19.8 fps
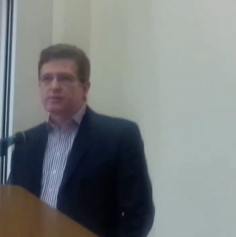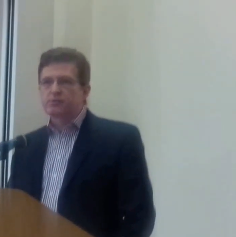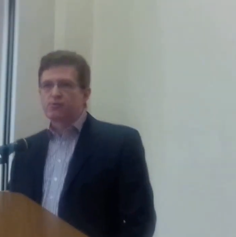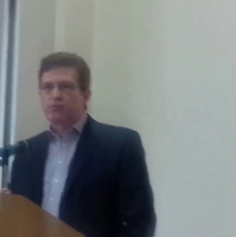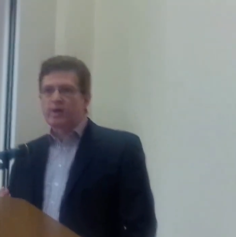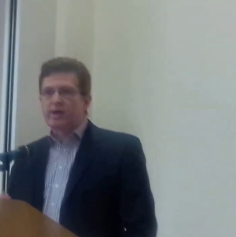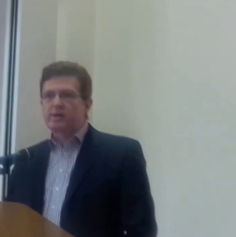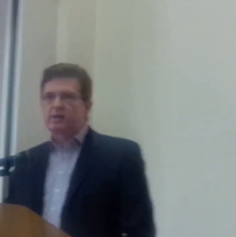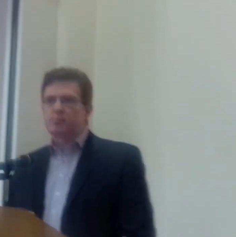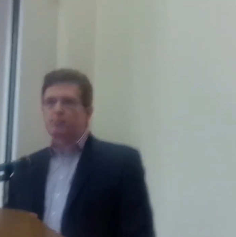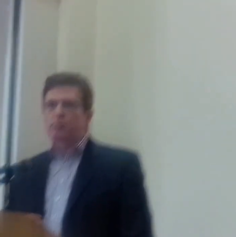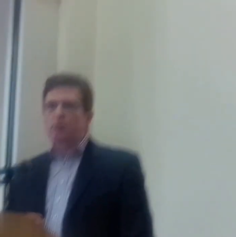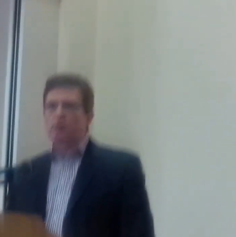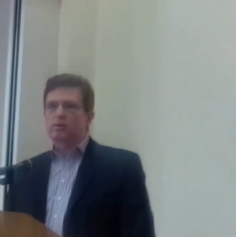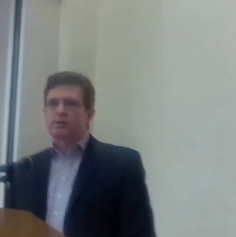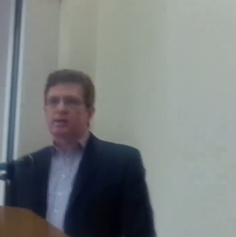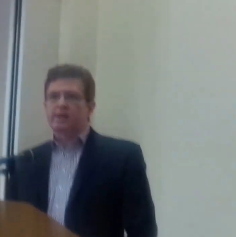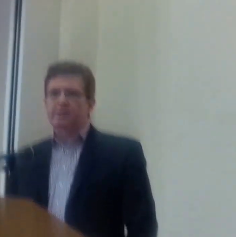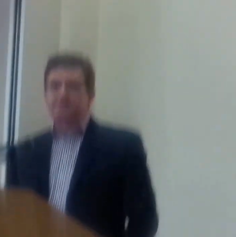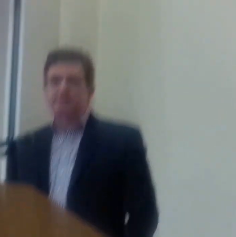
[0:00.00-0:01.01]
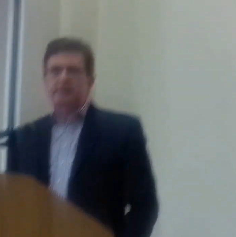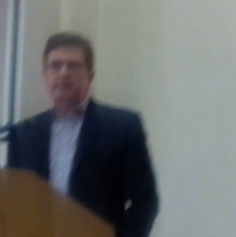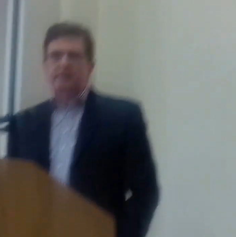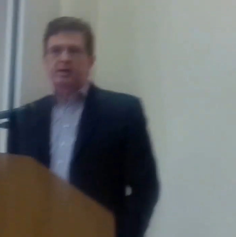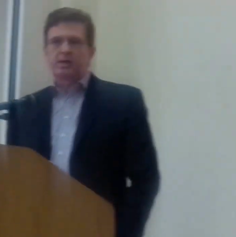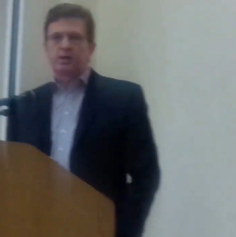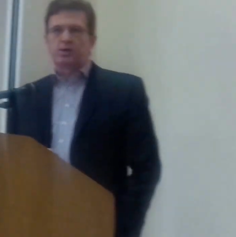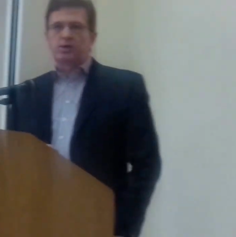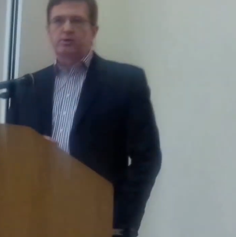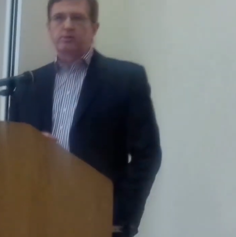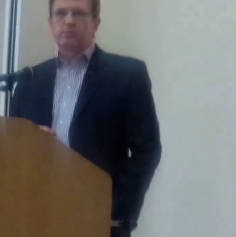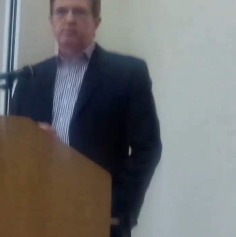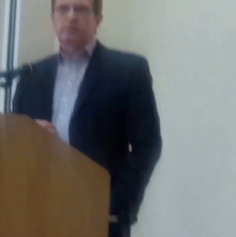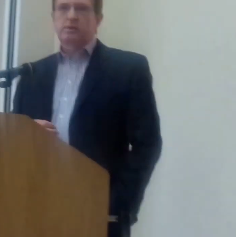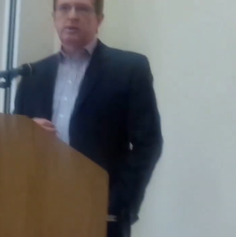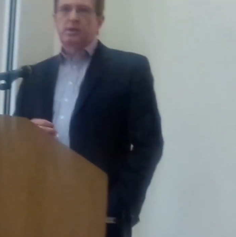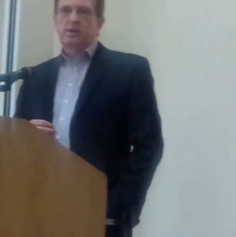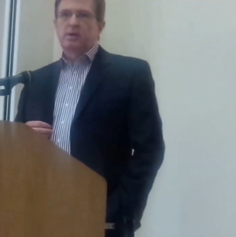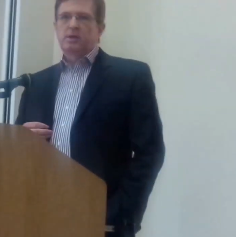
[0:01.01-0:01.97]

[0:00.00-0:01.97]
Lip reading: of a trading bloc like the EU